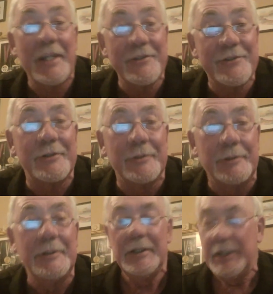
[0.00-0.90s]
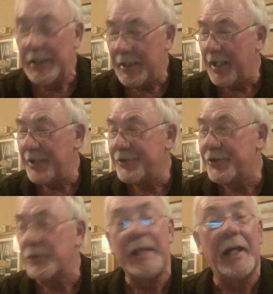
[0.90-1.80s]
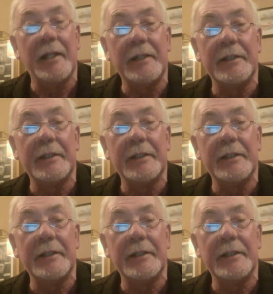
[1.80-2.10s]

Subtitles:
That's true. That is true, yeah.